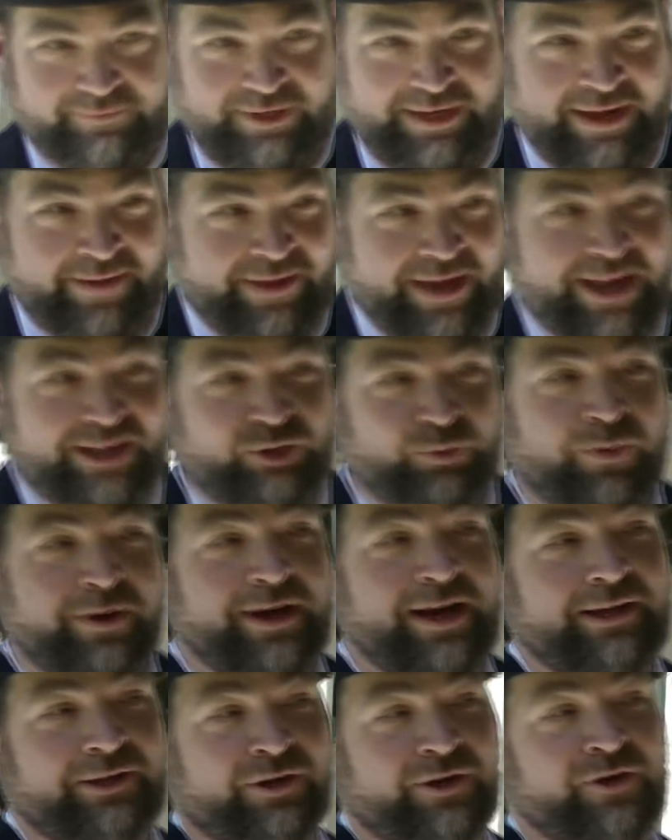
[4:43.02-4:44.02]
Now, that's when
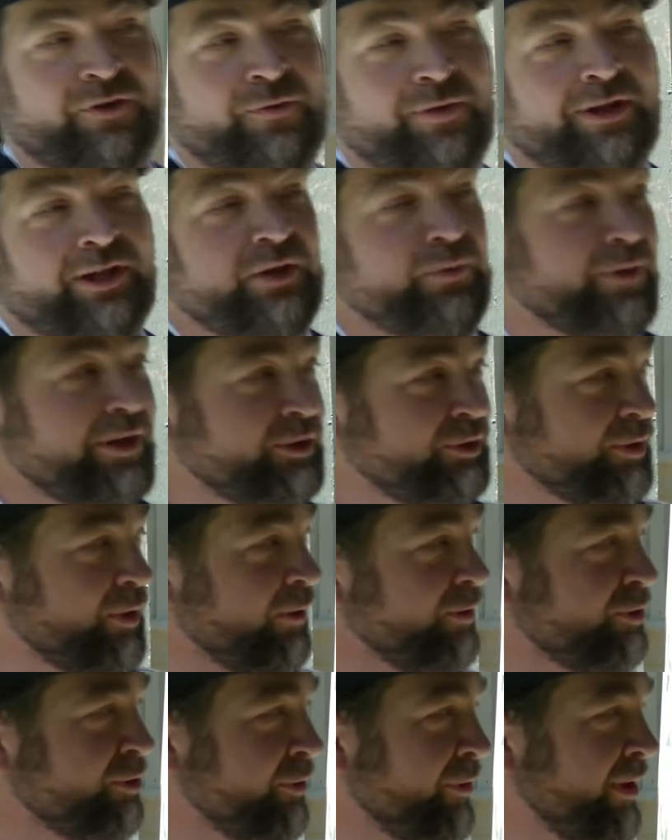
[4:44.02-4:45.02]
I learned really what
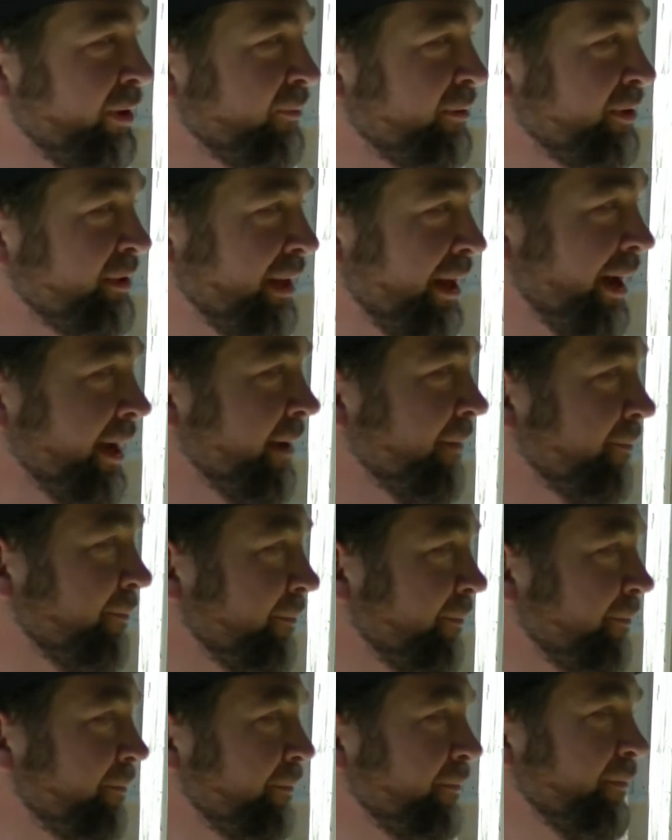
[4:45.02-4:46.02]
soldiering was like.
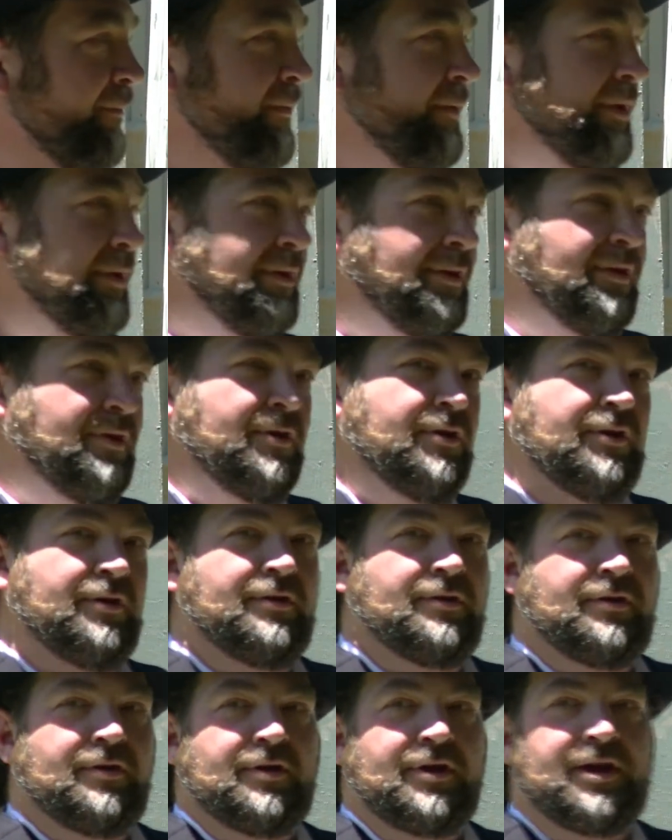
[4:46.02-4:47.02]

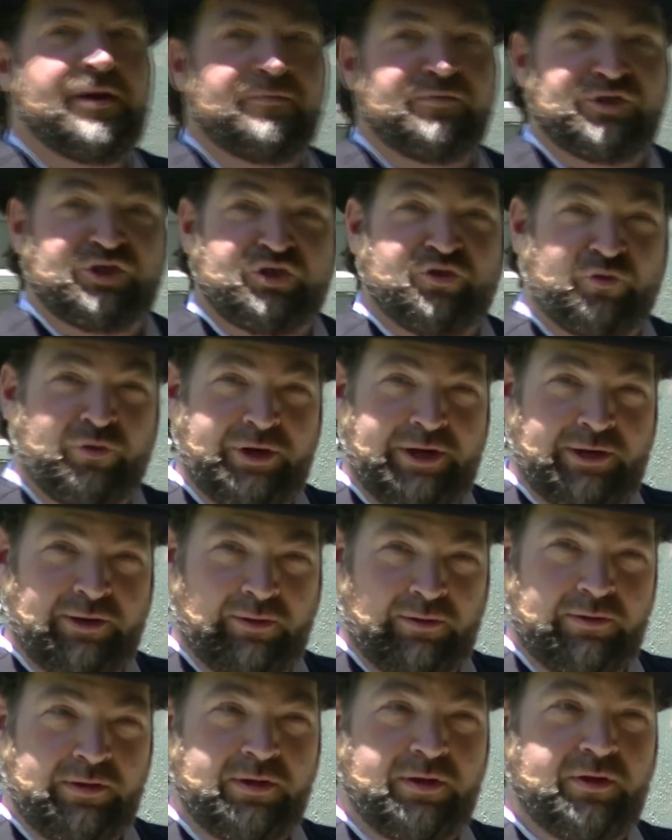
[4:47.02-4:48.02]
It was
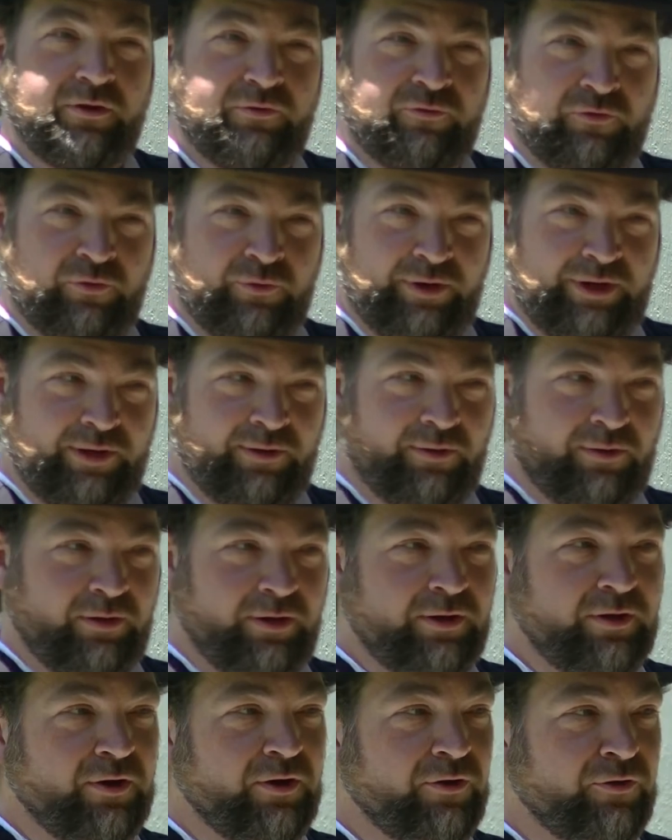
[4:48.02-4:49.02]
drill, drill,
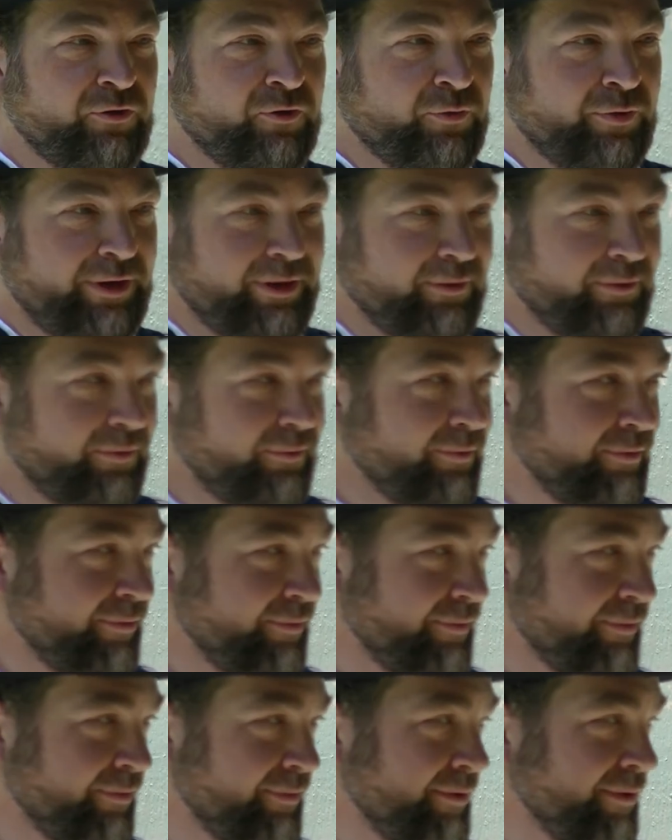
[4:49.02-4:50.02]
drill.
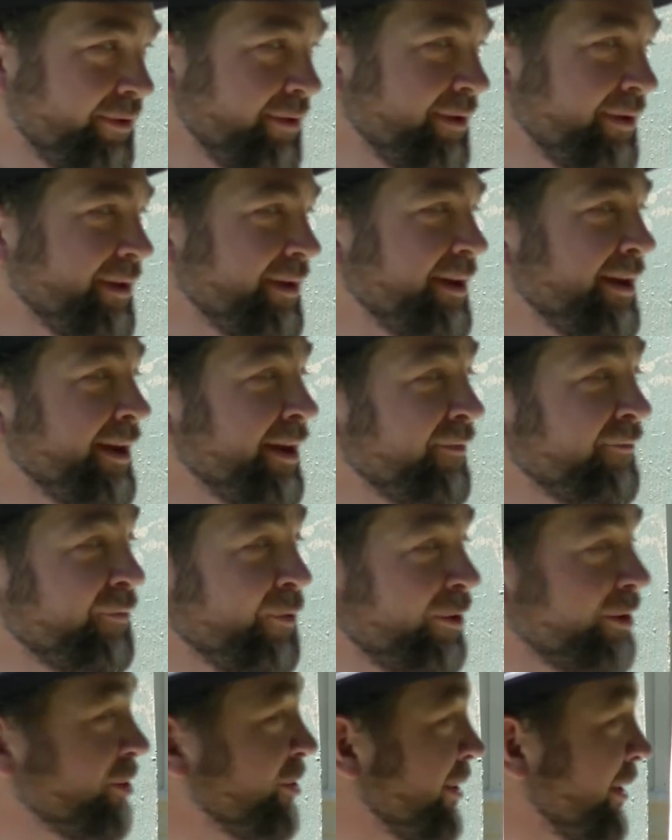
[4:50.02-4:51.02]

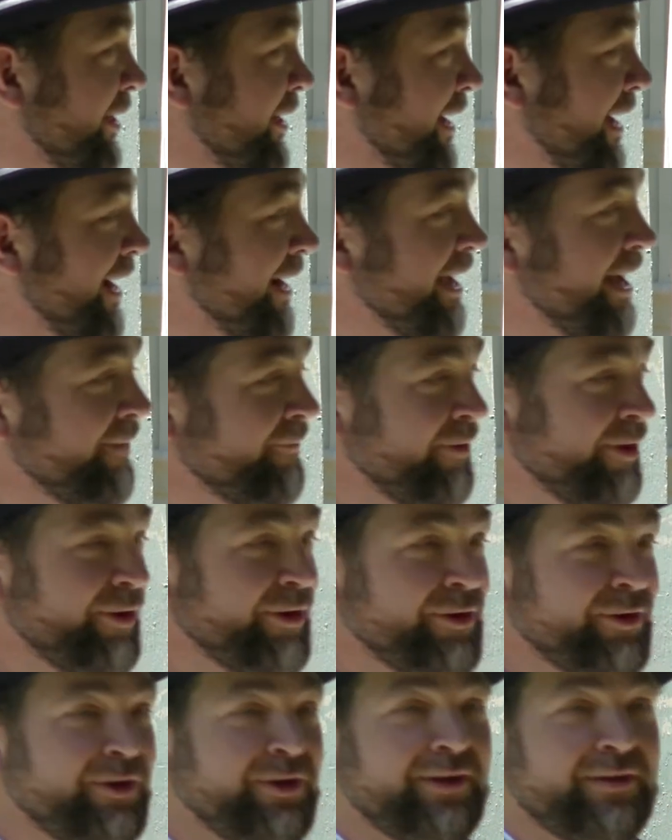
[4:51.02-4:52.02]
Fortunately, I got very
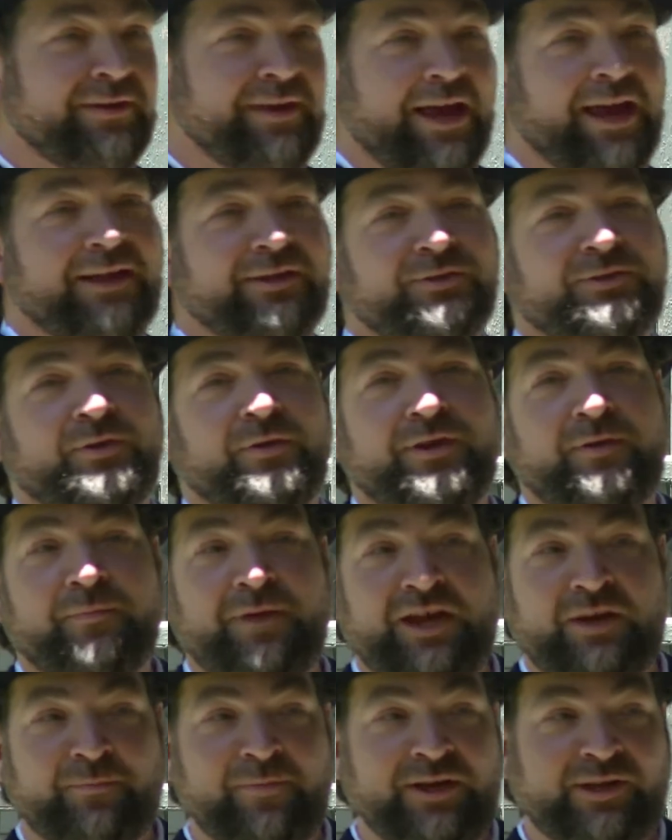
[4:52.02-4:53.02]
good at that, so they
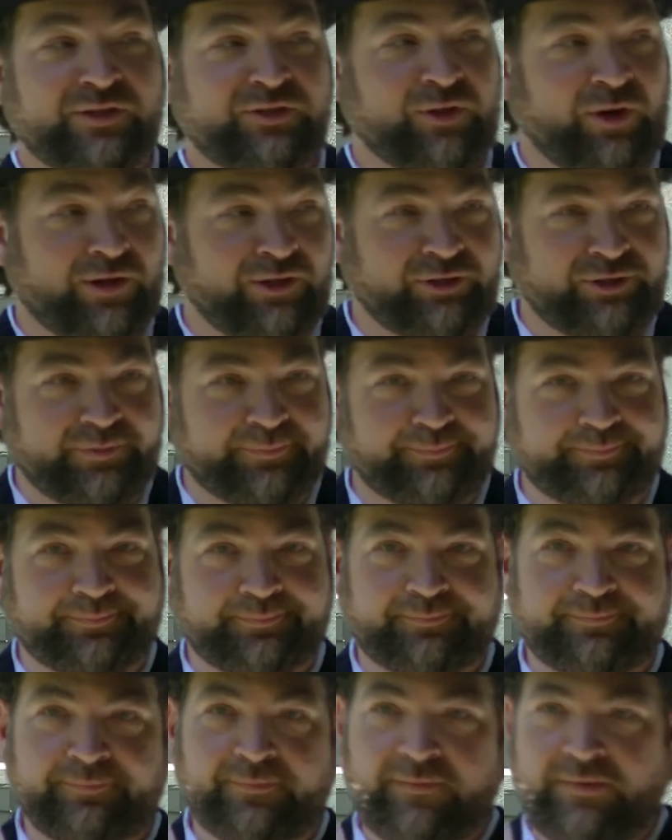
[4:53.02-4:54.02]
made me a sergeant.
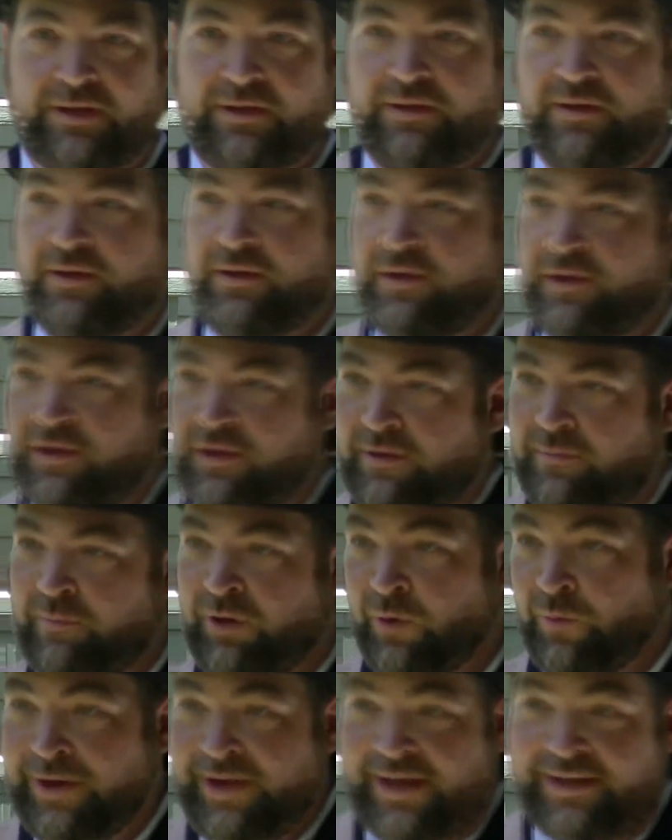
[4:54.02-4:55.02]

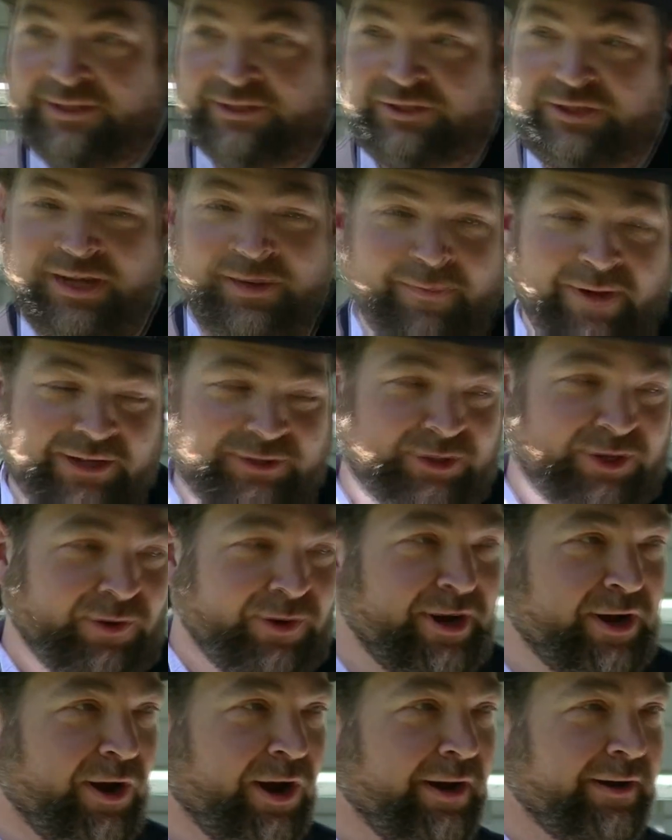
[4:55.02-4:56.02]
Well, we didn't see much
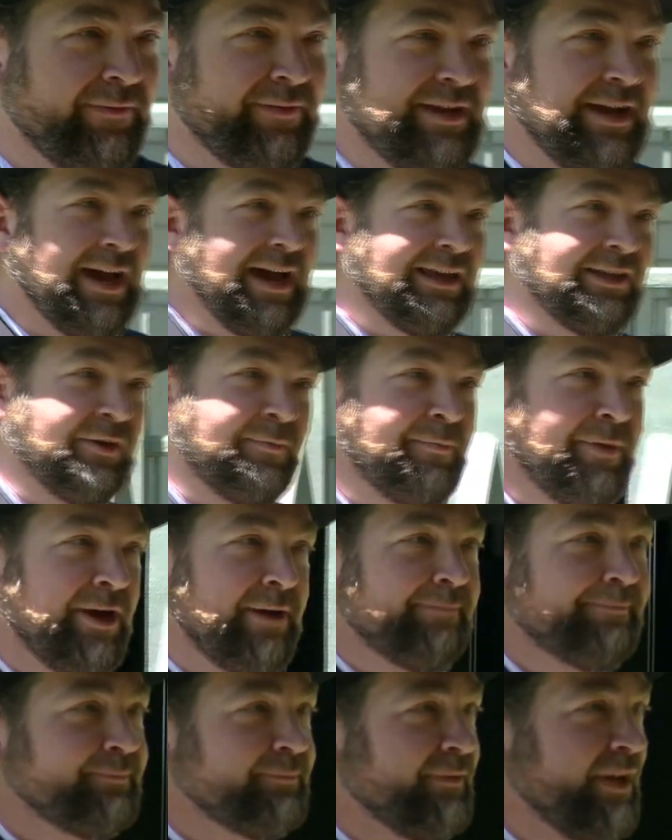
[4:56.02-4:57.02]
going on the island,
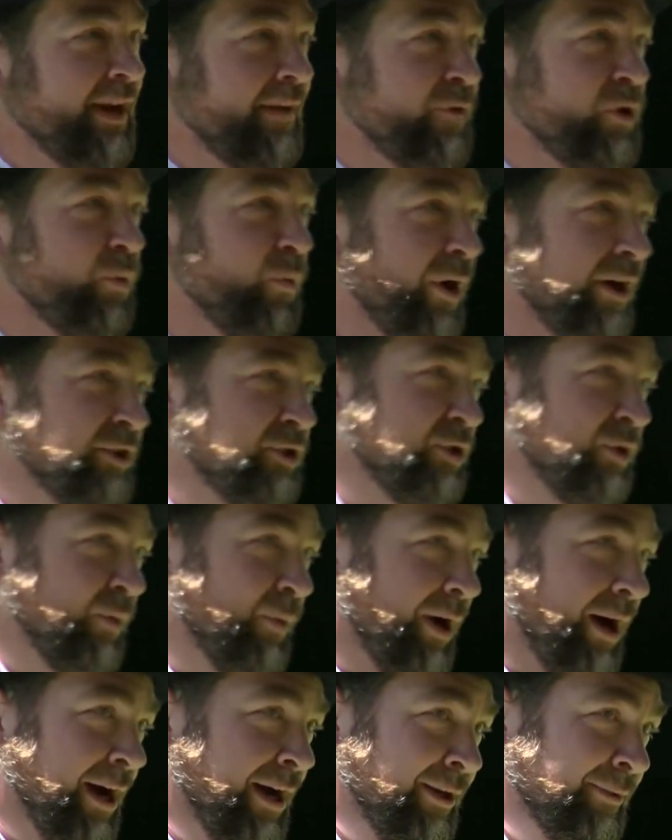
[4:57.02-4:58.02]
but every once in a
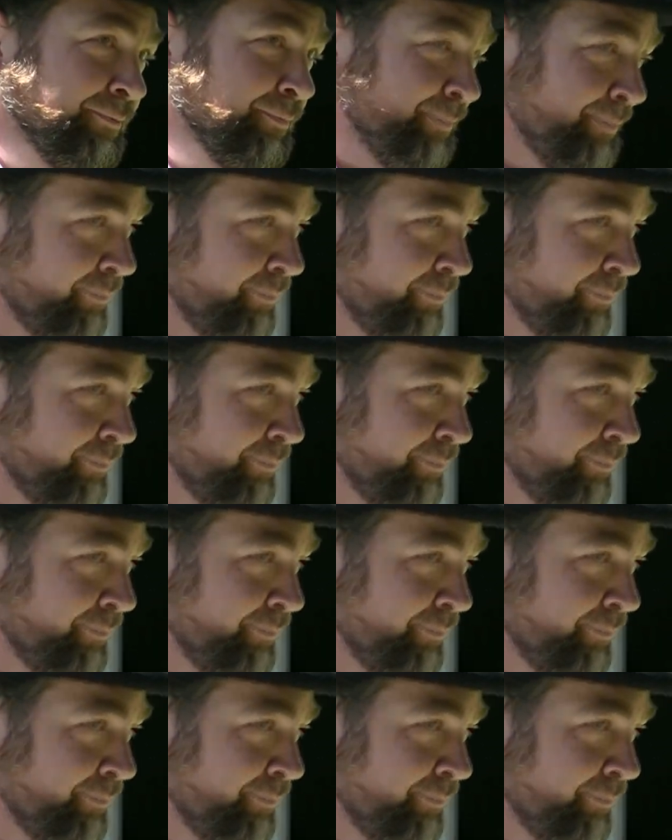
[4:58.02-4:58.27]
while,